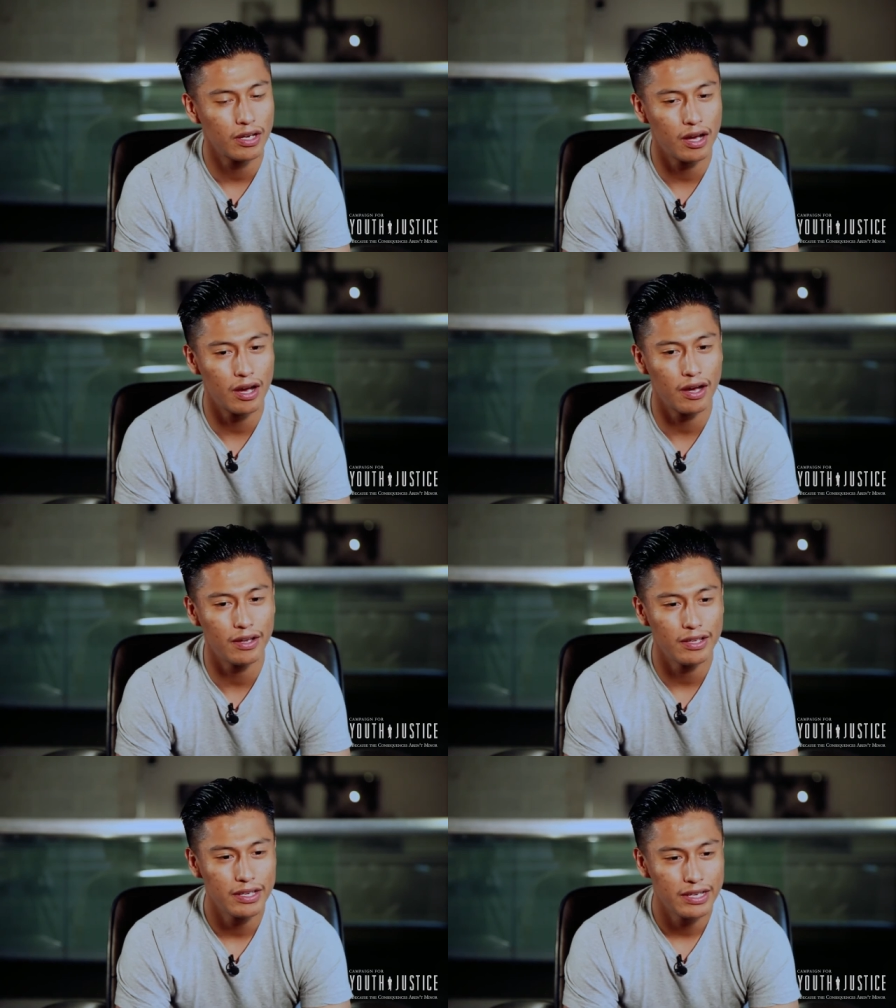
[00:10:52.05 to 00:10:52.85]
Uh,
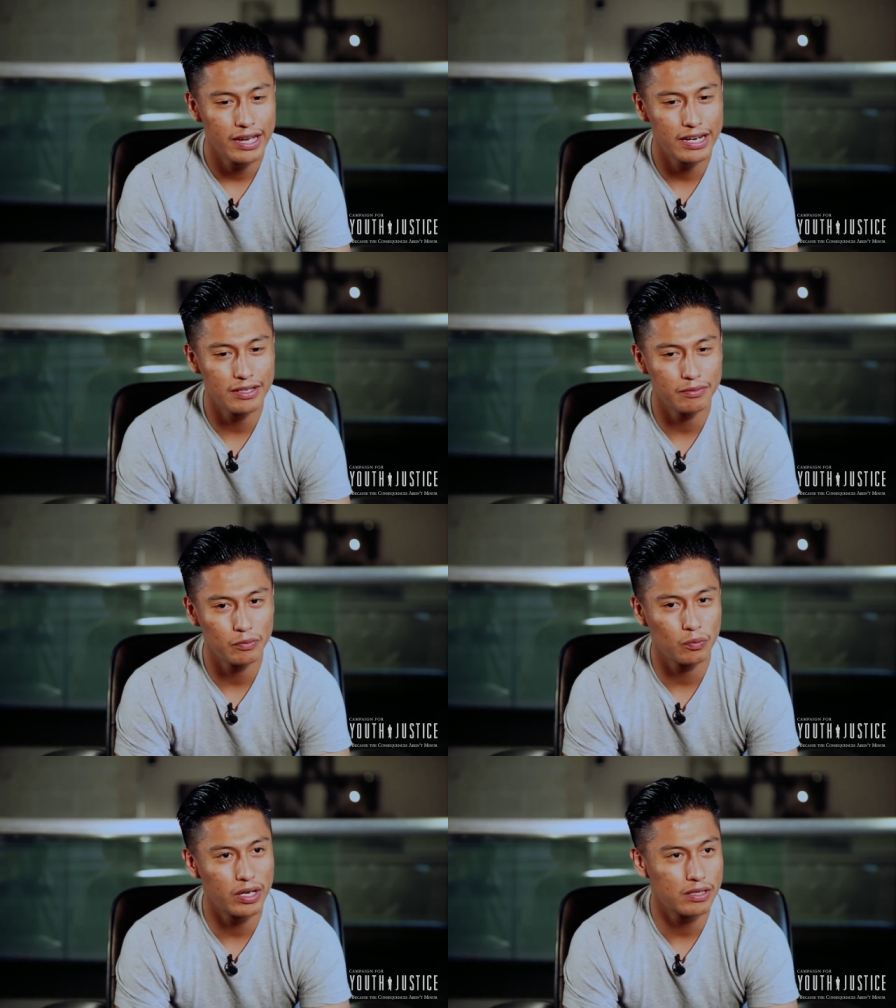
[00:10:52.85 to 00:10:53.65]

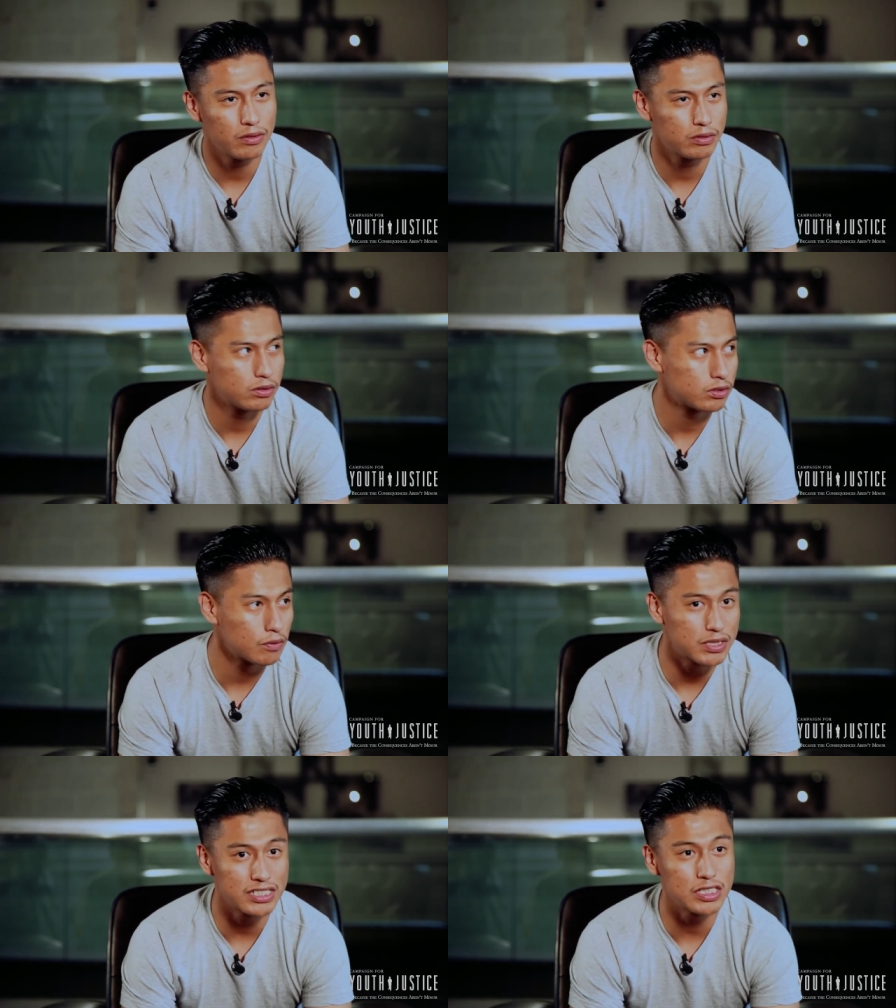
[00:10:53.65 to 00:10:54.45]
and, and
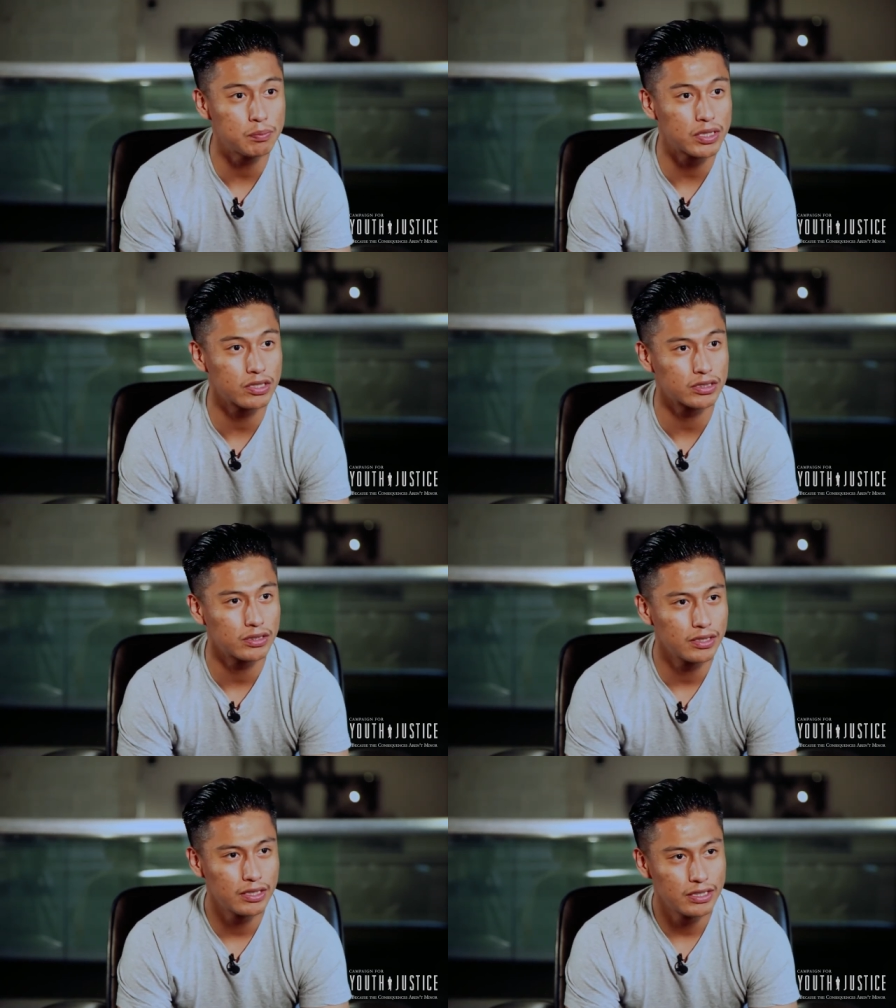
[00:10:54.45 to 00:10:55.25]
sometimes it's because
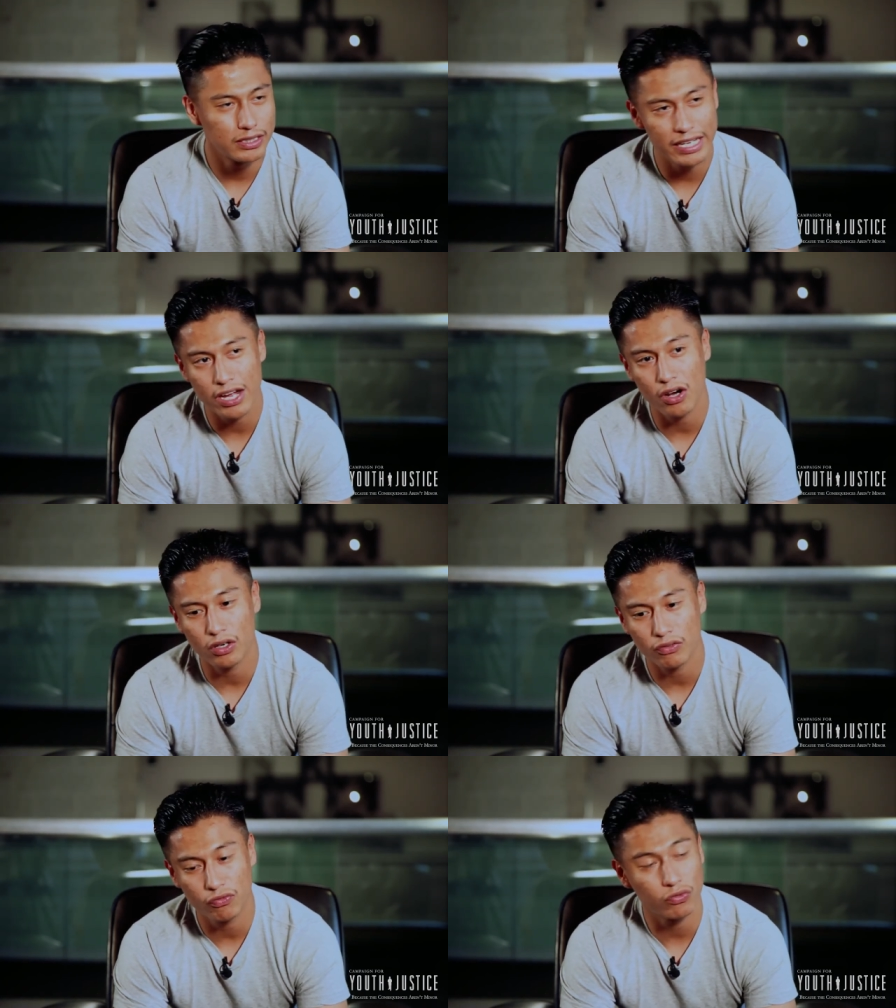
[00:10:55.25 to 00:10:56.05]
they are,